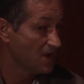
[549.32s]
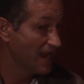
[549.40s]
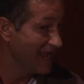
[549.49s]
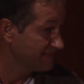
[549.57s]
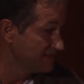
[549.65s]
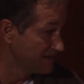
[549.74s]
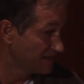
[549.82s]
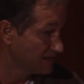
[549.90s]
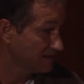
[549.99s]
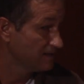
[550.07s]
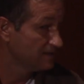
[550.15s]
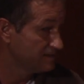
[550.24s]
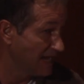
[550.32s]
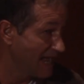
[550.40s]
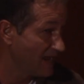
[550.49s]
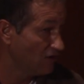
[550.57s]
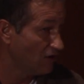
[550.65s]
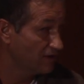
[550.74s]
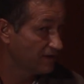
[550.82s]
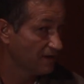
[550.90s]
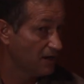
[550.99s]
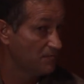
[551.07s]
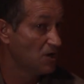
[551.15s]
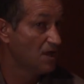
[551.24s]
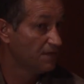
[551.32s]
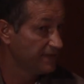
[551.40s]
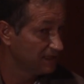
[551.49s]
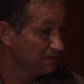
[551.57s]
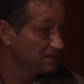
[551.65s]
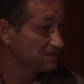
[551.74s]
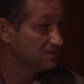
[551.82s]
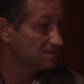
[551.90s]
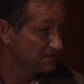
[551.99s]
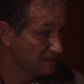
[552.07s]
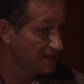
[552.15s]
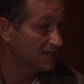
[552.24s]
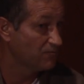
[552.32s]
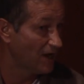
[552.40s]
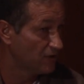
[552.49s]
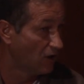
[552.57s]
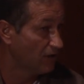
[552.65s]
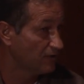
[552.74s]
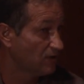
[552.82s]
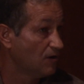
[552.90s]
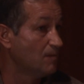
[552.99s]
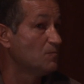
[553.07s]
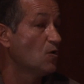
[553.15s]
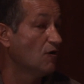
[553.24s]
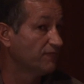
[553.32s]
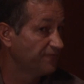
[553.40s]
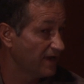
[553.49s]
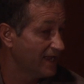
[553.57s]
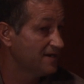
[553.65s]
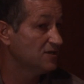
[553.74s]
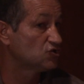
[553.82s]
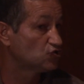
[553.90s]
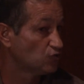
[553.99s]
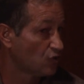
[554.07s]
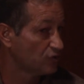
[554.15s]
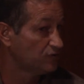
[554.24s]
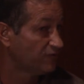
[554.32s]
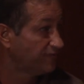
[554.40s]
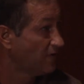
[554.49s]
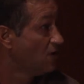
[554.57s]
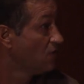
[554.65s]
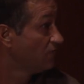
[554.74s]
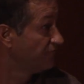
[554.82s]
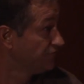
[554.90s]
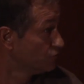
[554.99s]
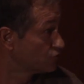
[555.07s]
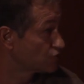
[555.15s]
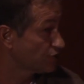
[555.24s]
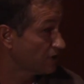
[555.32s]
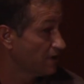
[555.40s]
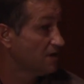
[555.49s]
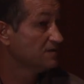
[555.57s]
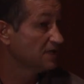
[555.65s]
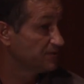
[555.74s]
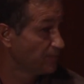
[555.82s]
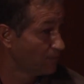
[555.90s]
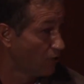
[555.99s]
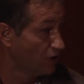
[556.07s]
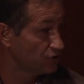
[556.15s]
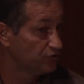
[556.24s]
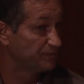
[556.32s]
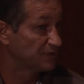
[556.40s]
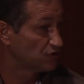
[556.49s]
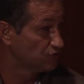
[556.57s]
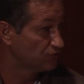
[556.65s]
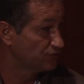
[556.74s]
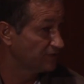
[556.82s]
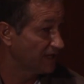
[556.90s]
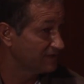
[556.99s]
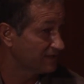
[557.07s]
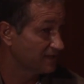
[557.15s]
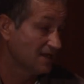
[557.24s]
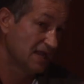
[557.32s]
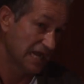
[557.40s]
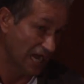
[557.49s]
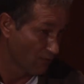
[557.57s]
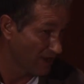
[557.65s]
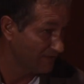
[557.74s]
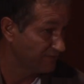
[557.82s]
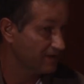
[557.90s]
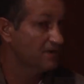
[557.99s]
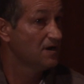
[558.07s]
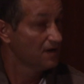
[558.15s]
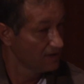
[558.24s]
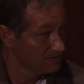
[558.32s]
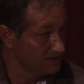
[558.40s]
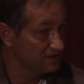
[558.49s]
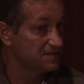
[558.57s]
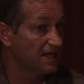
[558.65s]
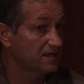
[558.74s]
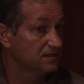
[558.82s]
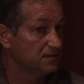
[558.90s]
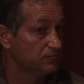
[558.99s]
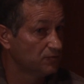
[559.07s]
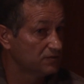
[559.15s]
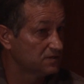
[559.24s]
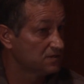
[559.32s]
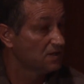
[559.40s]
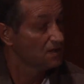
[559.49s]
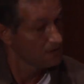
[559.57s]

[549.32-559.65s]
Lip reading: ethnic dialogue that is the sine qua non of any sort of future that we want to pursue together. However, in this neck of the woods,